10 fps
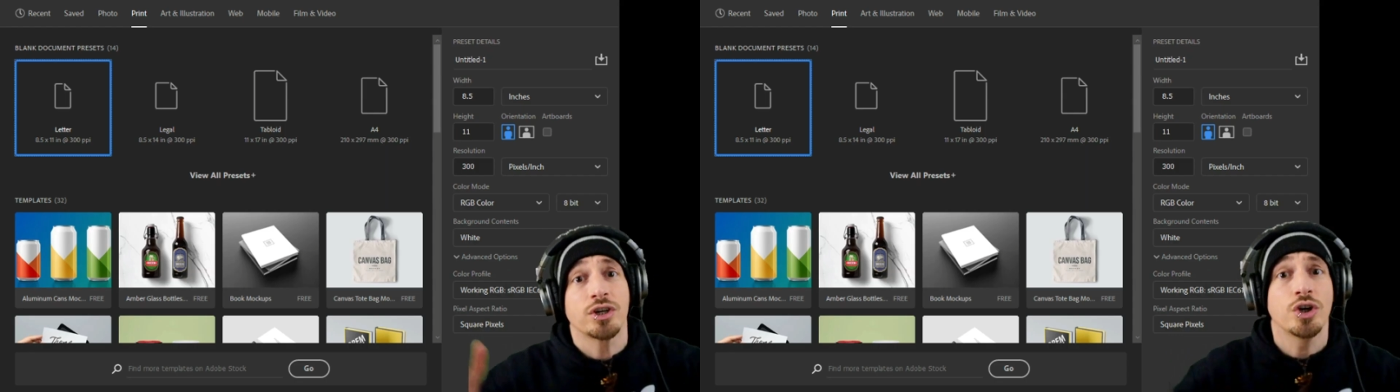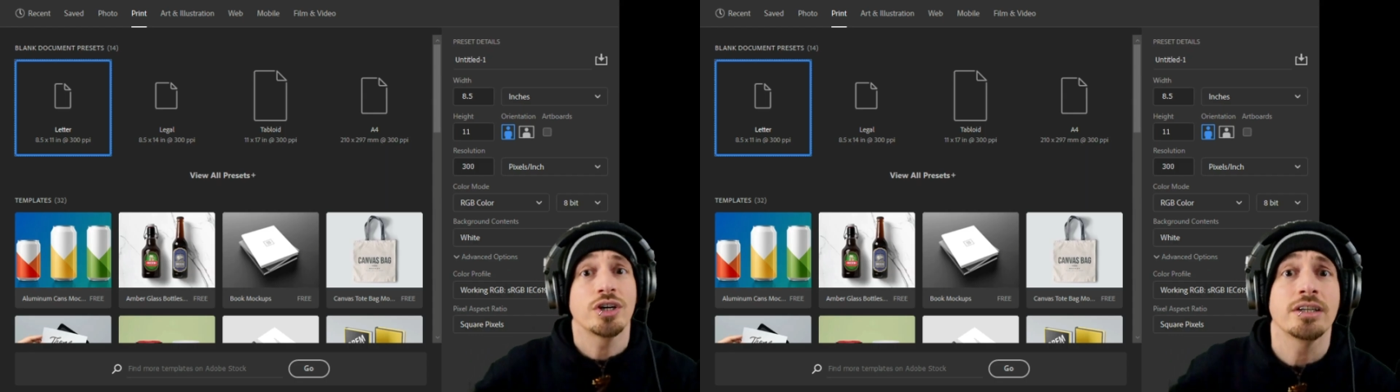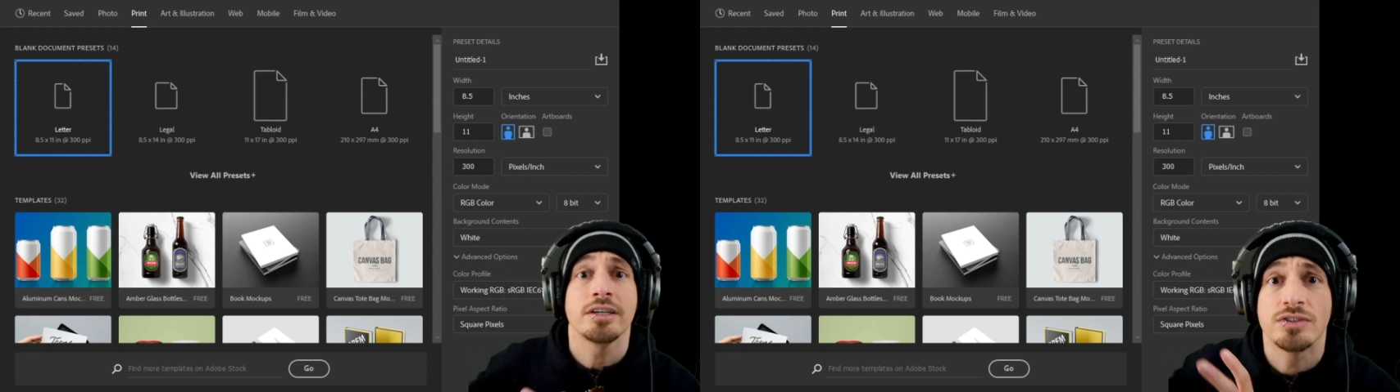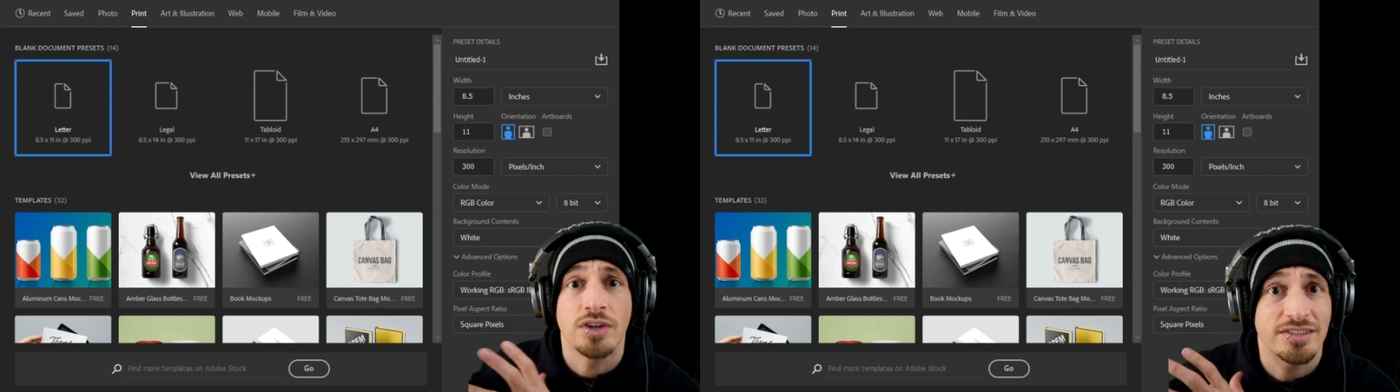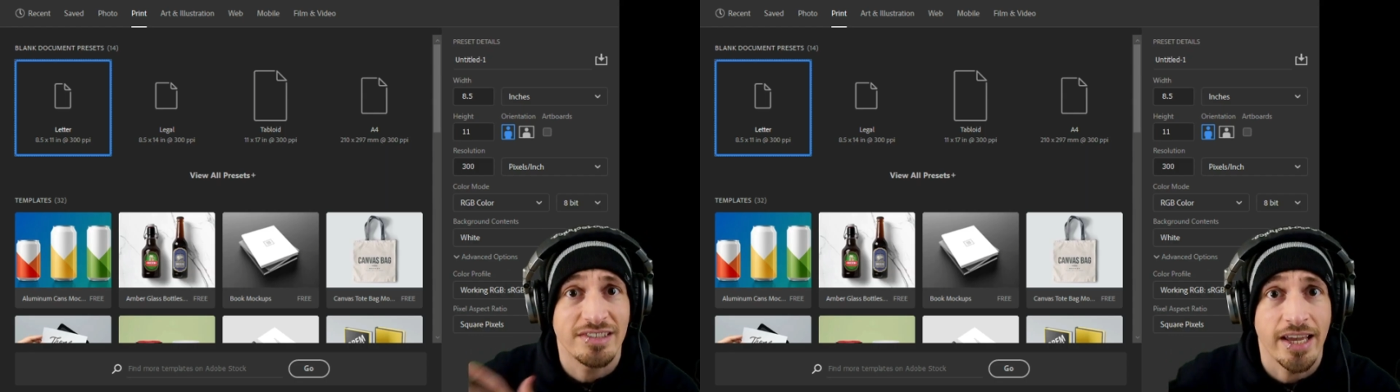could
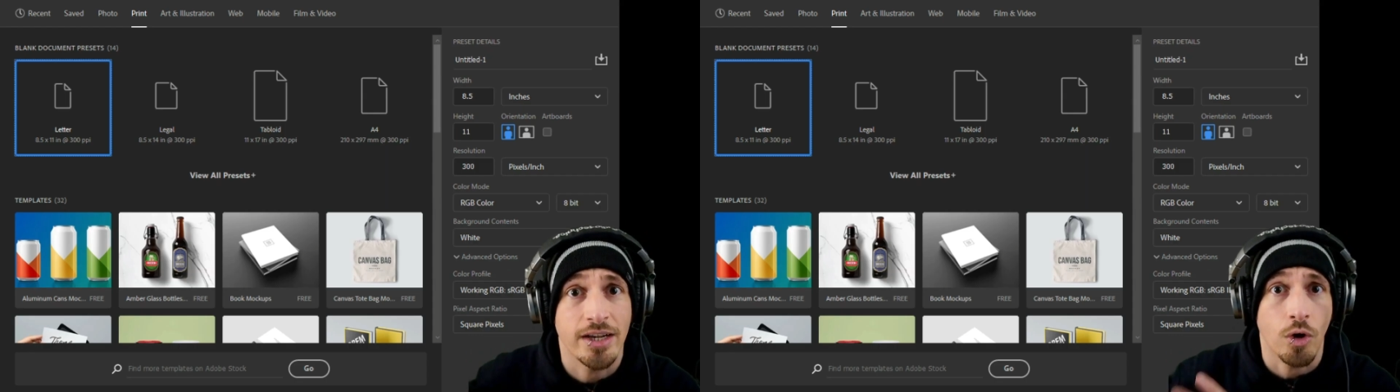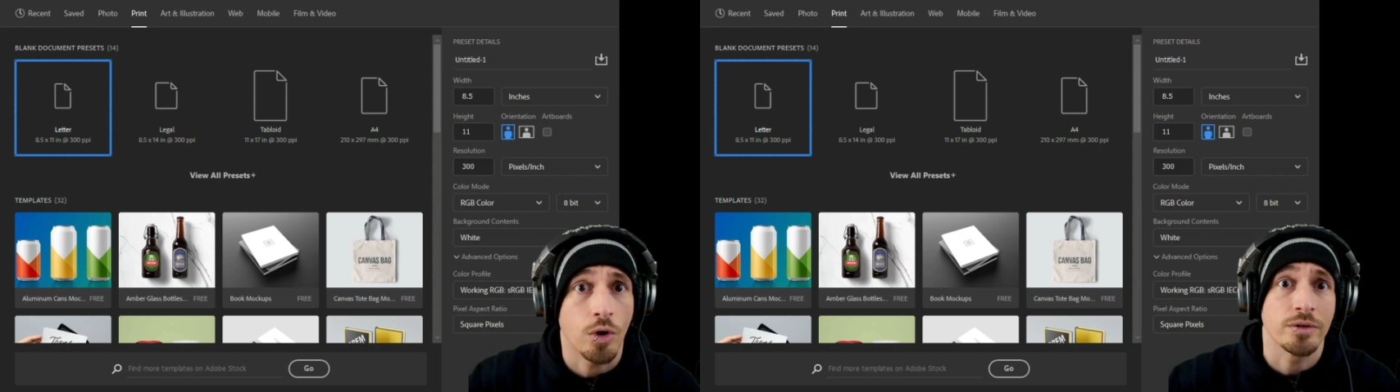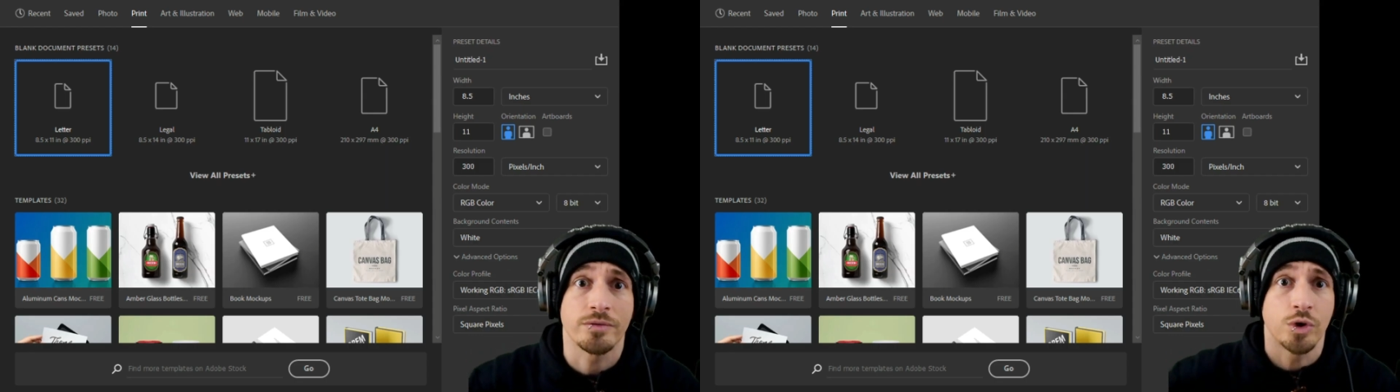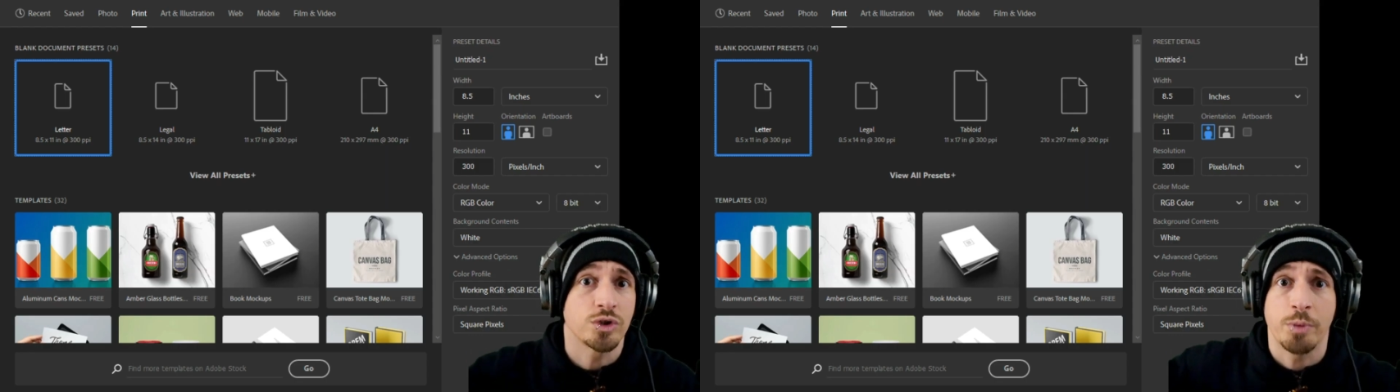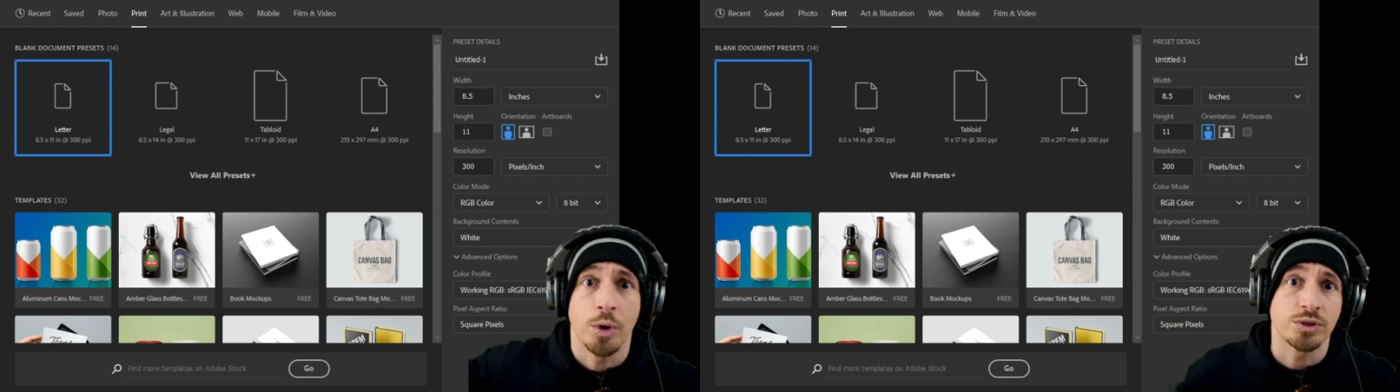just take all of those
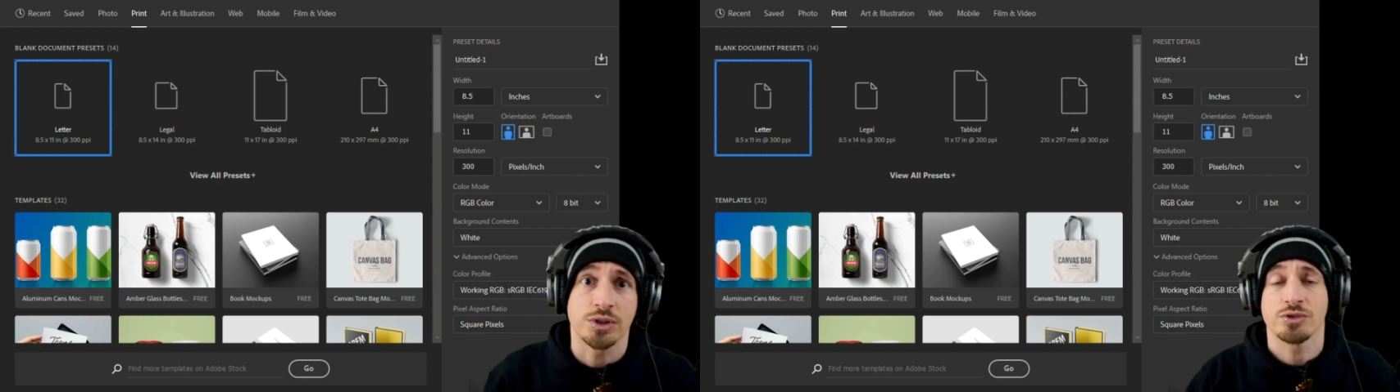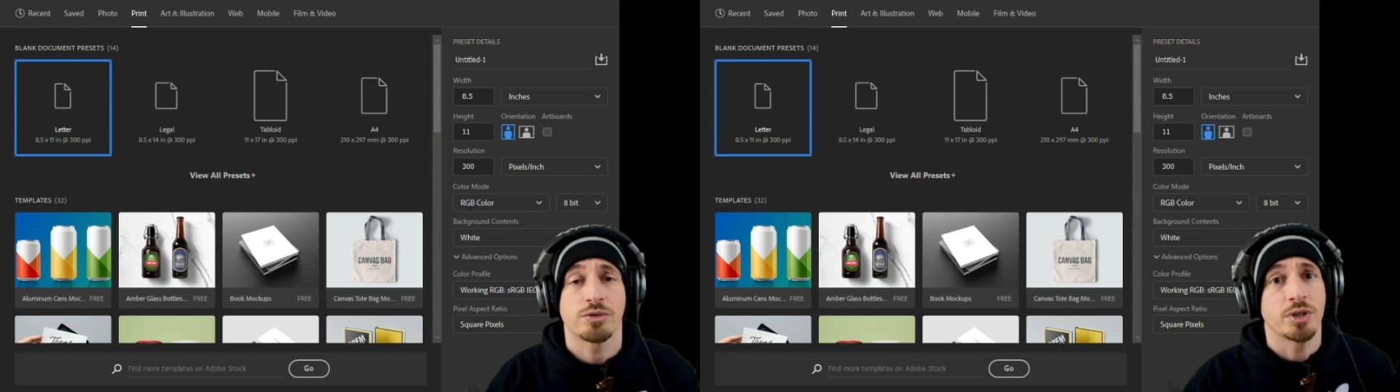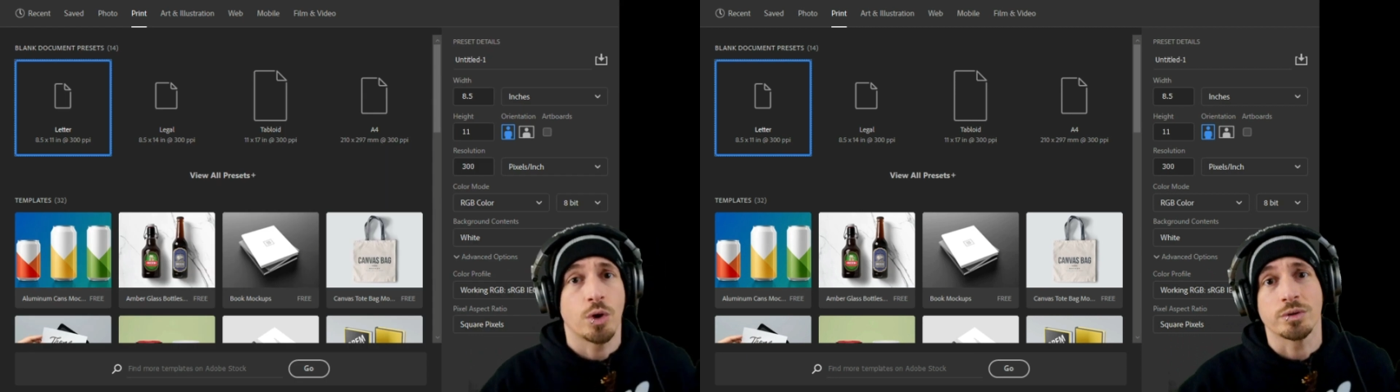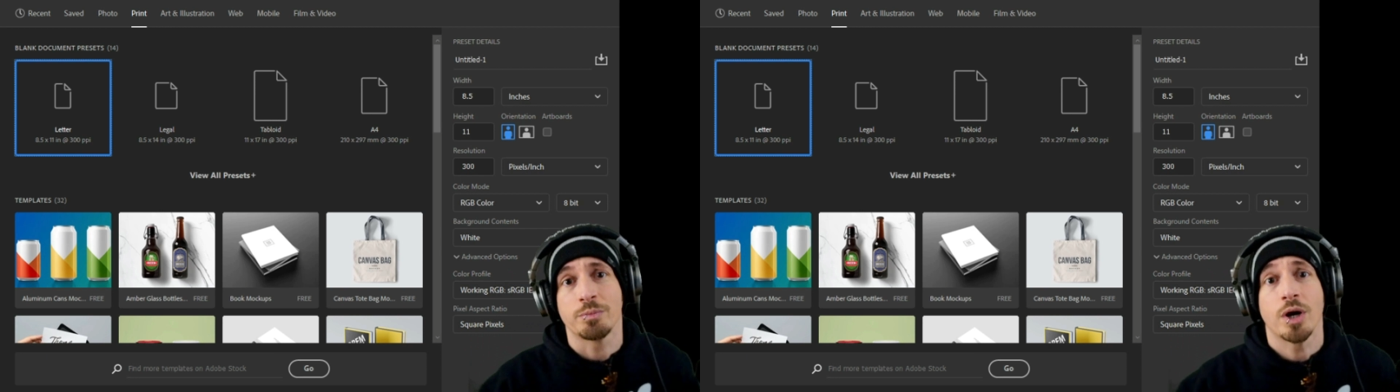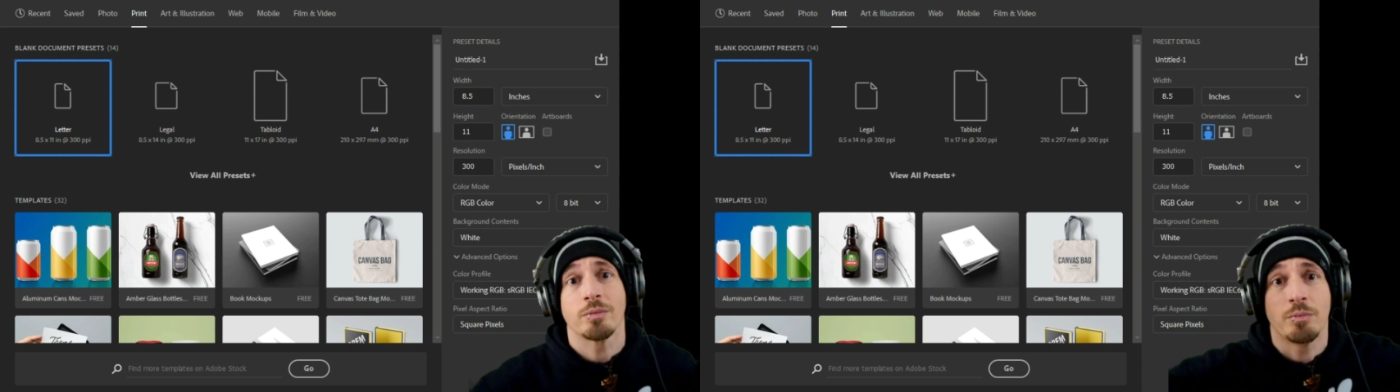posters from the old
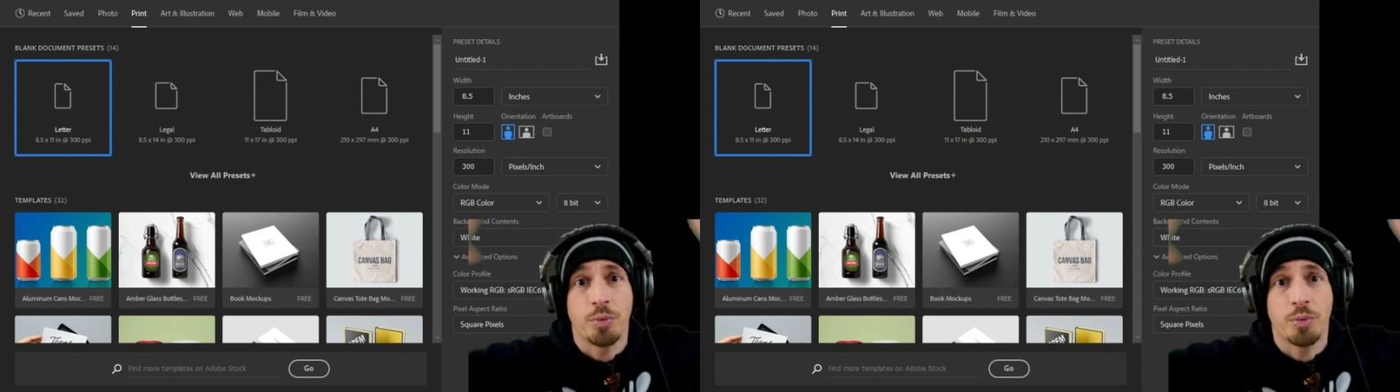apartment,